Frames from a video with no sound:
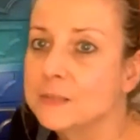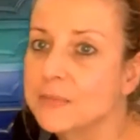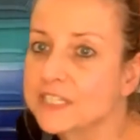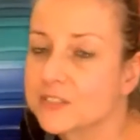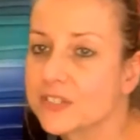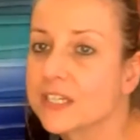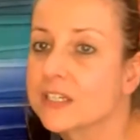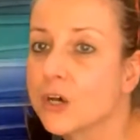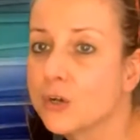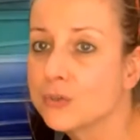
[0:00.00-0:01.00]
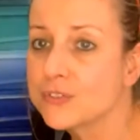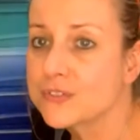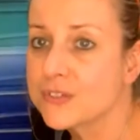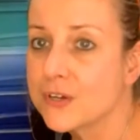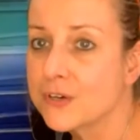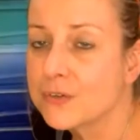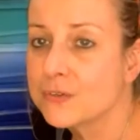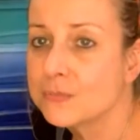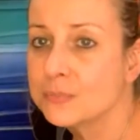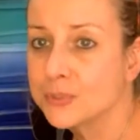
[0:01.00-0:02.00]
But you can
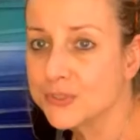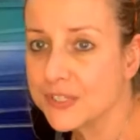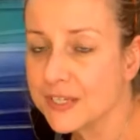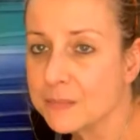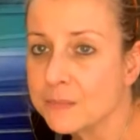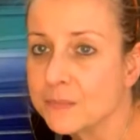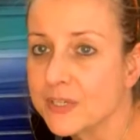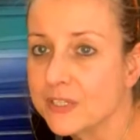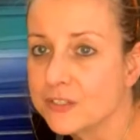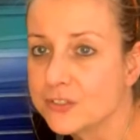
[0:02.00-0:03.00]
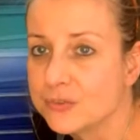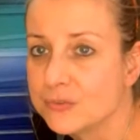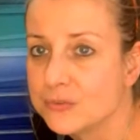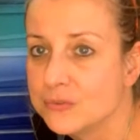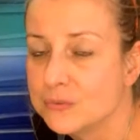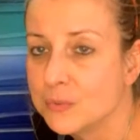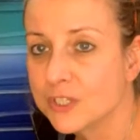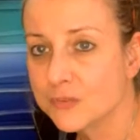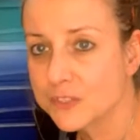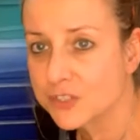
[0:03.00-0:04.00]
also put them into
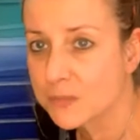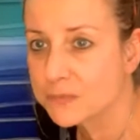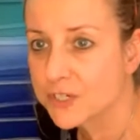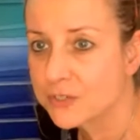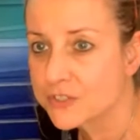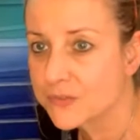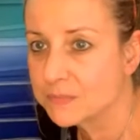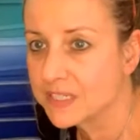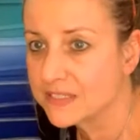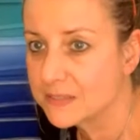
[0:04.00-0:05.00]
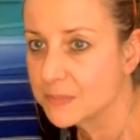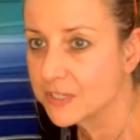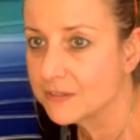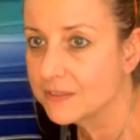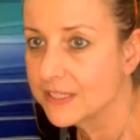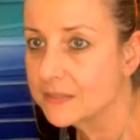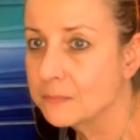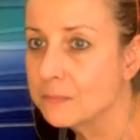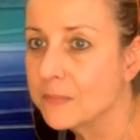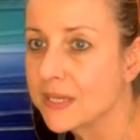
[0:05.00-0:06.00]
one of the top coats from Dixie Belle and
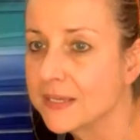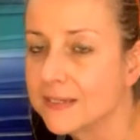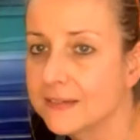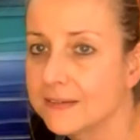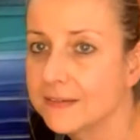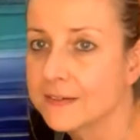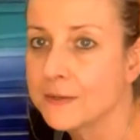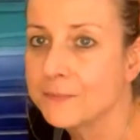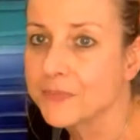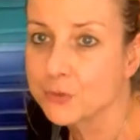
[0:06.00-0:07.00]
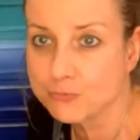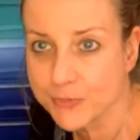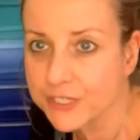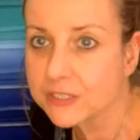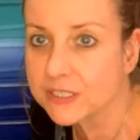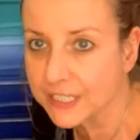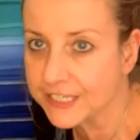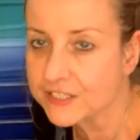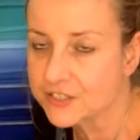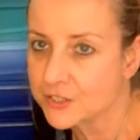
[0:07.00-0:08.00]
make a real
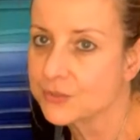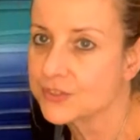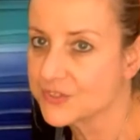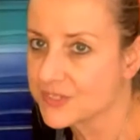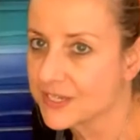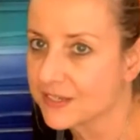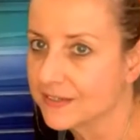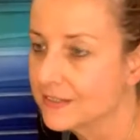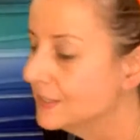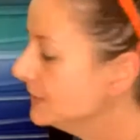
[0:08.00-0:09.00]
glaze, so to say.